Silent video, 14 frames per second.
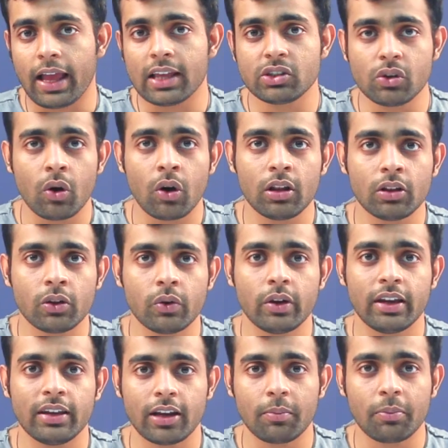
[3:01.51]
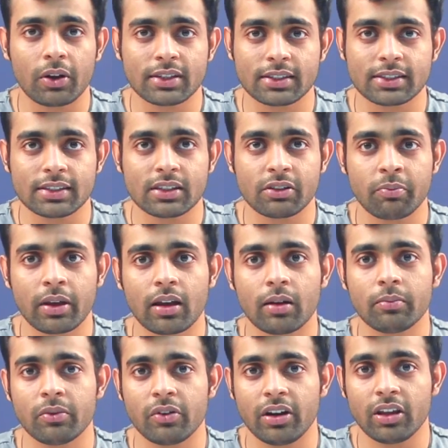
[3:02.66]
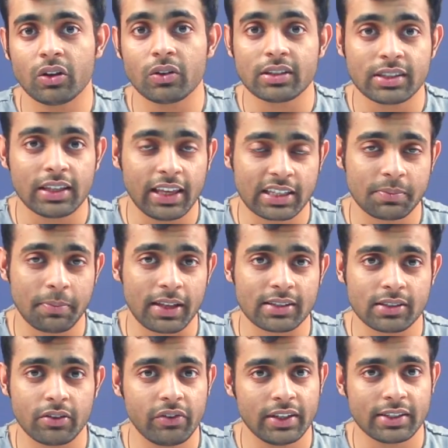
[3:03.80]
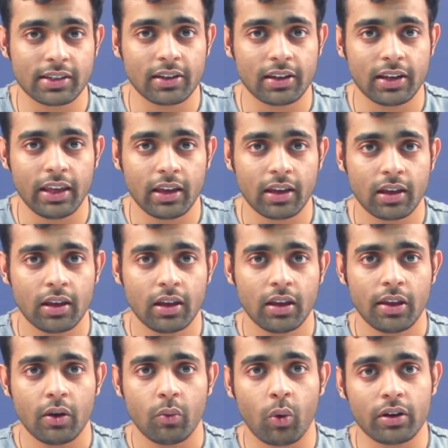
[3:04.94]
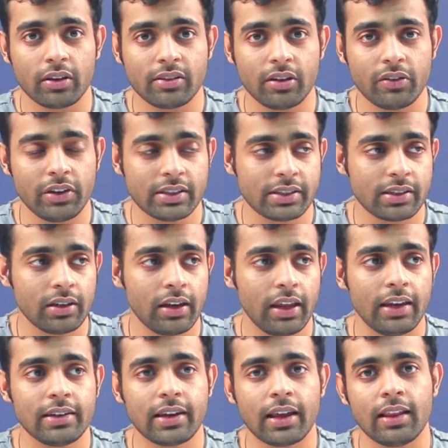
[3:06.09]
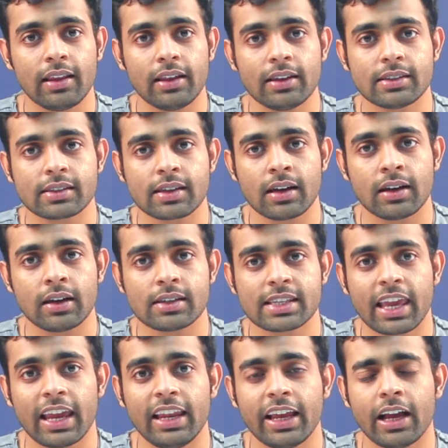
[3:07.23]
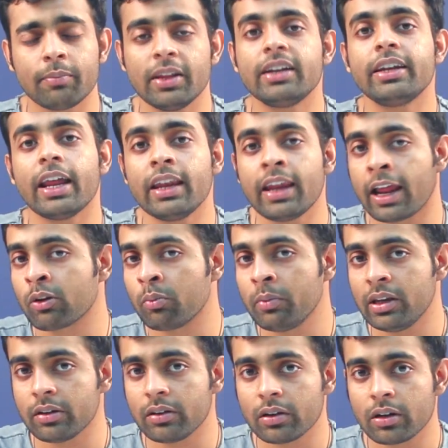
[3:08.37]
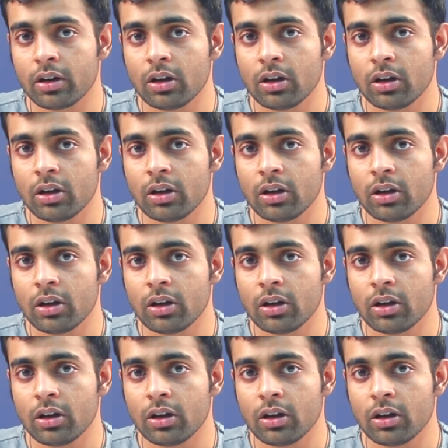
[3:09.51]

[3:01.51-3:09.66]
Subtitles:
As you all know, Intel processors have become ridiculously expensive recently. What is the reason? Intel is scaling up their 10 nanometer.